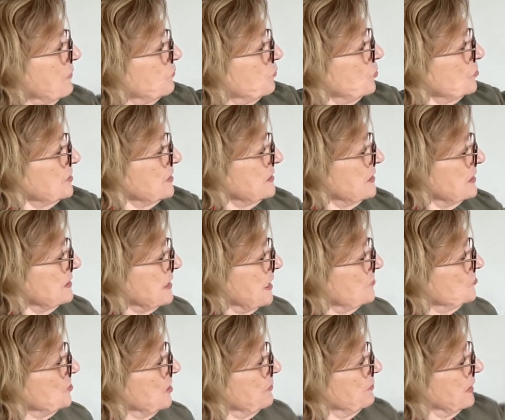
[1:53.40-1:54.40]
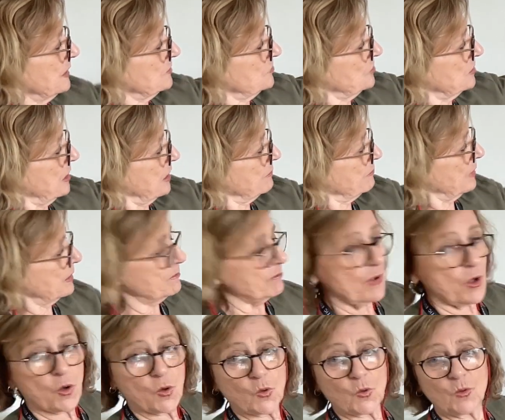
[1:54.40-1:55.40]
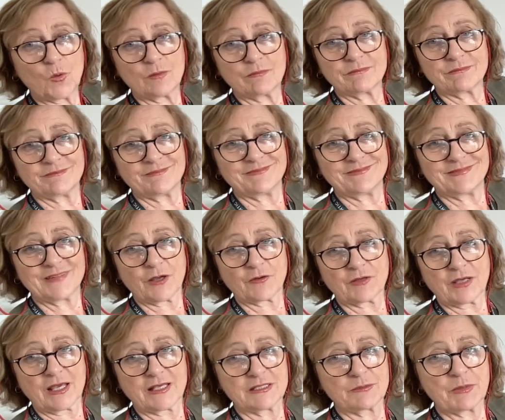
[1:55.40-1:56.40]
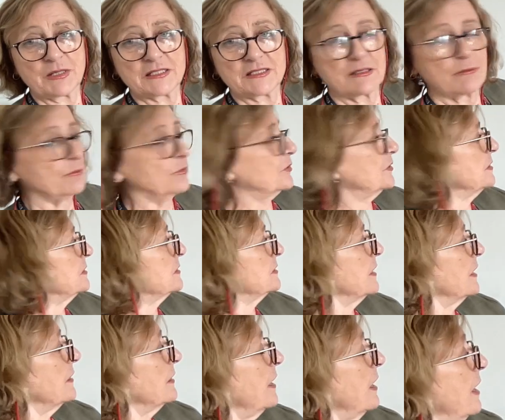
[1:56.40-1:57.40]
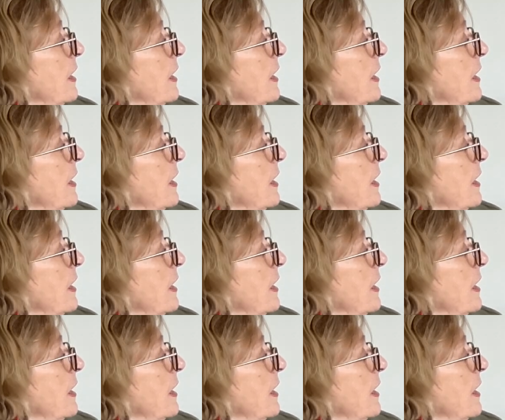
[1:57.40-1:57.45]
what does this actually mean? Do you like my mole? Okay, it's a bit simple, isn't it?